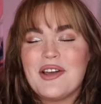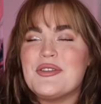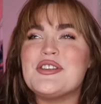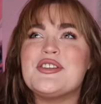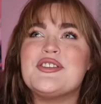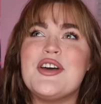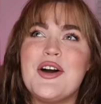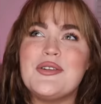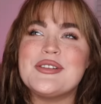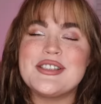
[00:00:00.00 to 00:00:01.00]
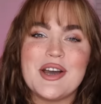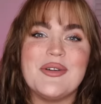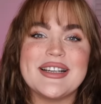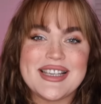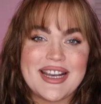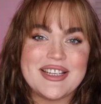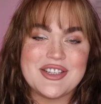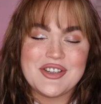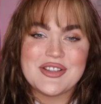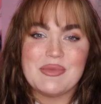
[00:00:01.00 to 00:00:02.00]
I was so, so excited
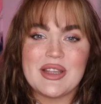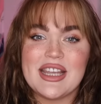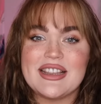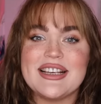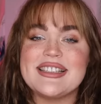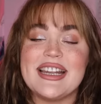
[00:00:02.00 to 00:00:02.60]
to do something like this,